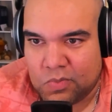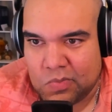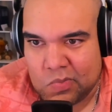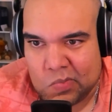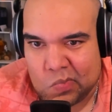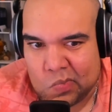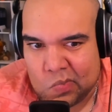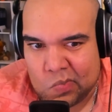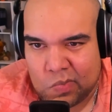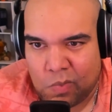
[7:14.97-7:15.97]
So, what
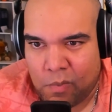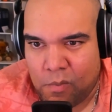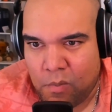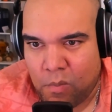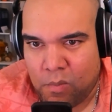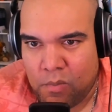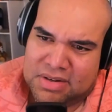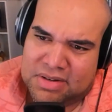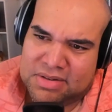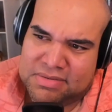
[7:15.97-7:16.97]
do you say we work? Uh,
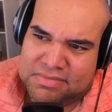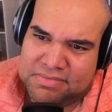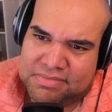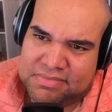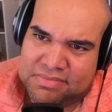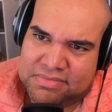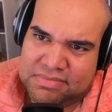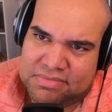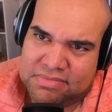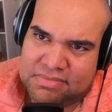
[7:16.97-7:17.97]
if you want to eat
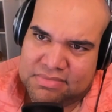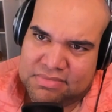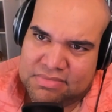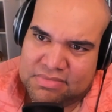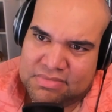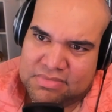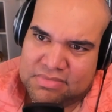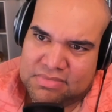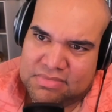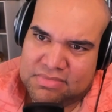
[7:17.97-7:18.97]
yourself sick,
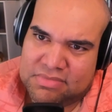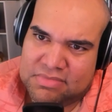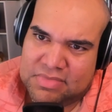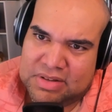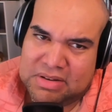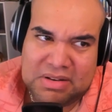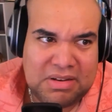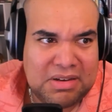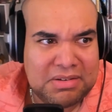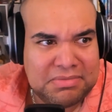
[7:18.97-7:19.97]
go ahead.
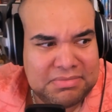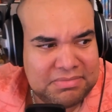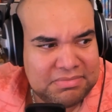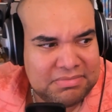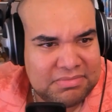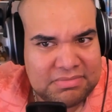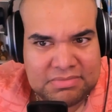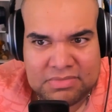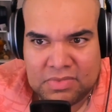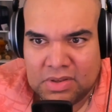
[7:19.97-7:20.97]
Uh, don't ask me to
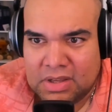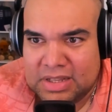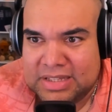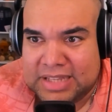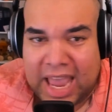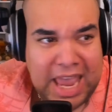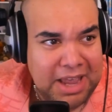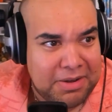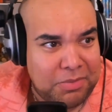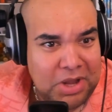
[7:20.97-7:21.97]
watch.
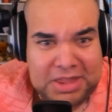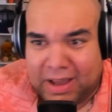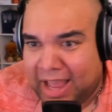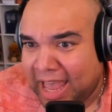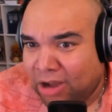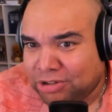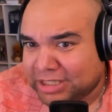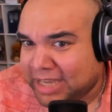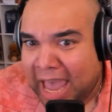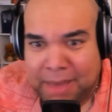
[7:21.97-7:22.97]
Damn! What the hell
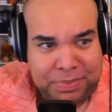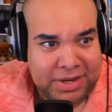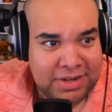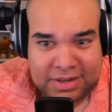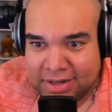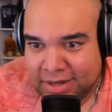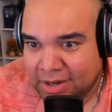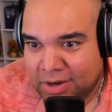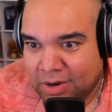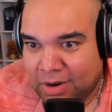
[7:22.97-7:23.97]
just happened?
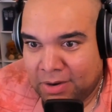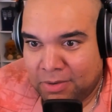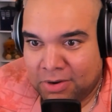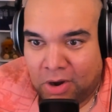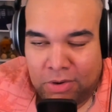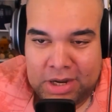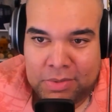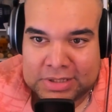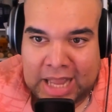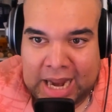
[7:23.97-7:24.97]
Cody
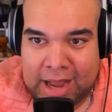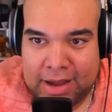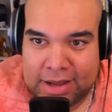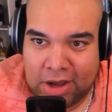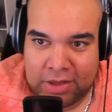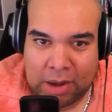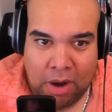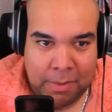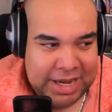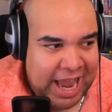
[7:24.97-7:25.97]
was like, uh, yo, they
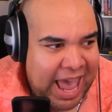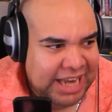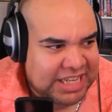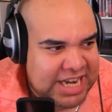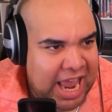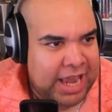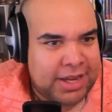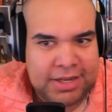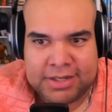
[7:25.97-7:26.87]
want me to act today.